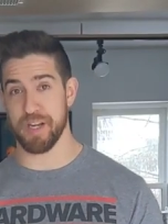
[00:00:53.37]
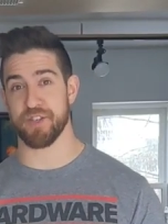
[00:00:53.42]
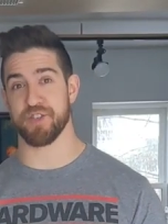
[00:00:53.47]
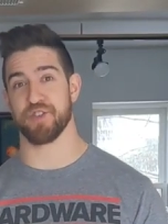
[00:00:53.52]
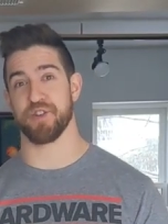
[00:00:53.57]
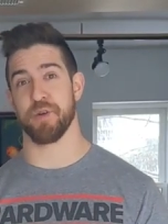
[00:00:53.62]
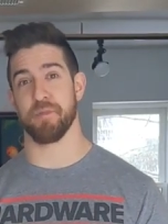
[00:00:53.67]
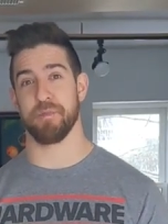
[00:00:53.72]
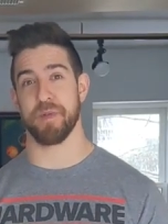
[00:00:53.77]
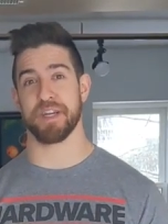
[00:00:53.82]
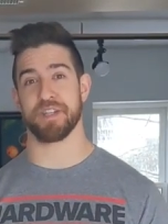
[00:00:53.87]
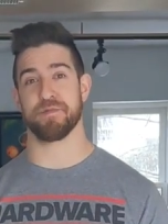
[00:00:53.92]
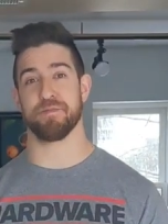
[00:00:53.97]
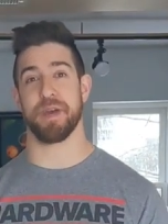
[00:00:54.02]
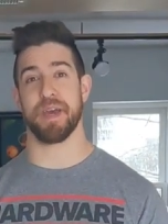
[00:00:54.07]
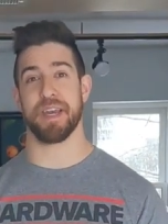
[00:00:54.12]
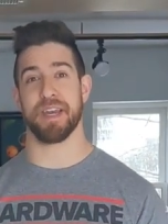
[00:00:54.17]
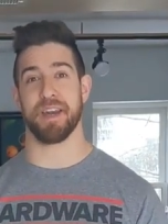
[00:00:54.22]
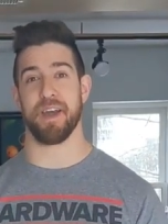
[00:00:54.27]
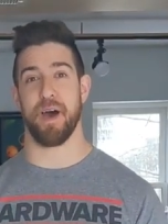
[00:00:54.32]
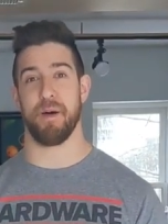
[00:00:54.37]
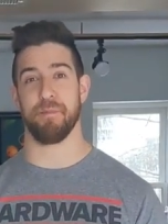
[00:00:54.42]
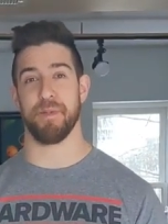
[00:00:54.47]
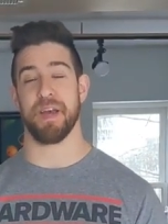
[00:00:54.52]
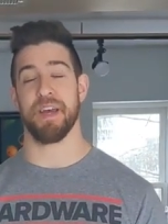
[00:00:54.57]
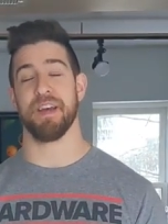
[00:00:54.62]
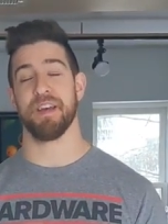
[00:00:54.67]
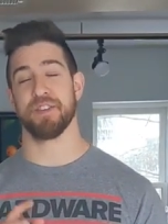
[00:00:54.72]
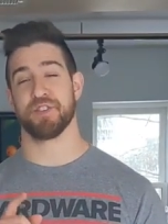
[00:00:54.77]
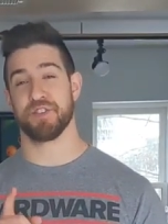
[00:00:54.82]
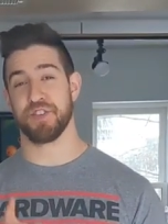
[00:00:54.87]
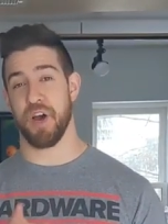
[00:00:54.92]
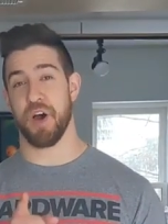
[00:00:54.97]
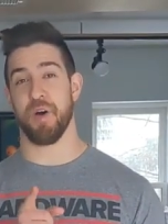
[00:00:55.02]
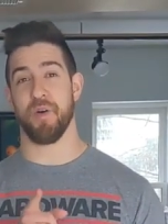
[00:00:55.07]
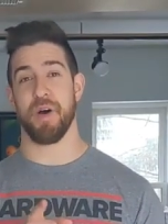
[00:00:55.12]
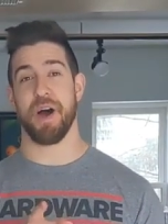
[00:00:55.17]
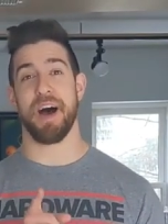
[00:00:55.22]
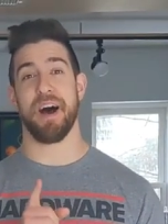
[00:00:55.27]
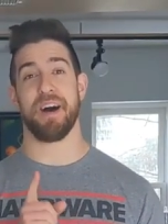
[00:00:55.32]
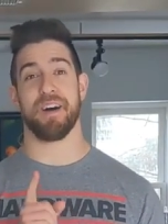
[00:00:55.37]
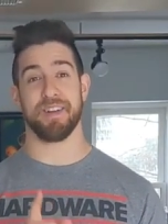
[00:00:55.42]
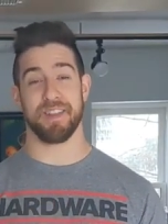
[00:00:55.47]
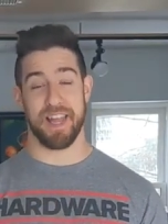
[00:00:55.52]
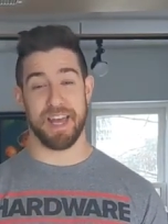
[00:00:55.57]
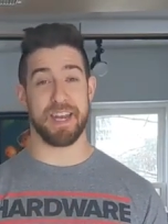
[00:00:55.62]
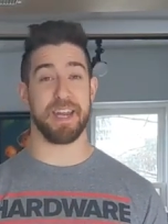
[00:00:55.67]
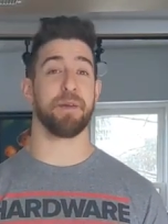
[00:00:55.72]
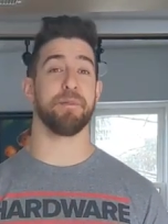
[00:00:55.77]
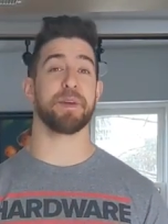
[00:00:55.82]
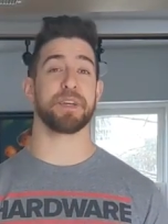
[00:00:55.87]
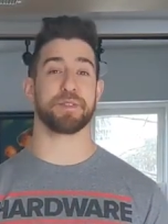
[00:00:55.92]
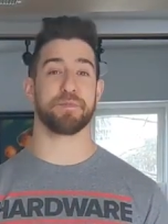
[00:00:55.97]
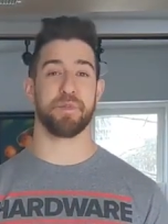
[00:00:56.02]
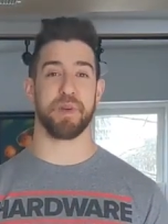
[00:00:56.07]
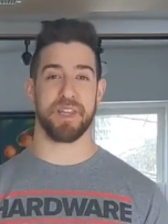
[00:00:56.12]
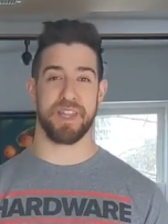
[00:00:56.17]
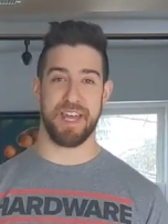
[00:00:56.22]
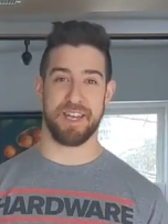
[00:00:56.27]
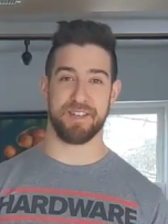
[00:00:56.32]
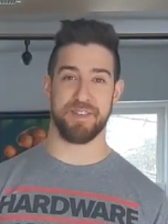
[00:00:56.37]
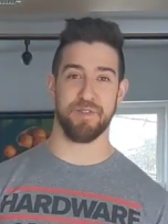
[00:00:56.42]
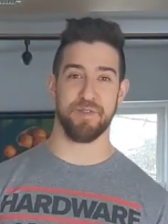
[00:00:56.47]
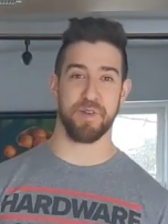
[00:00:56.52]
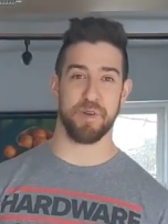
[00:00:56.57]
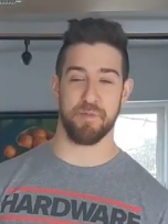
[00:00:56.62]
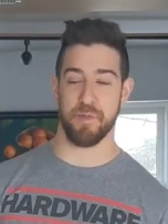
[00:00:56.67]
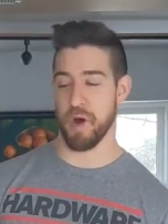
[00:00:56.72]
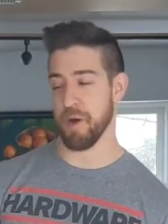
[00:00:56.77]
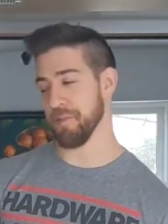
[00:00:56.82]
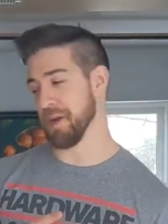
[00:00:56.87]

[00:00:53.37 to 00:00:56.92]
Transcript: pretty sure Mitch made it up. So I'll let him explain that to you in a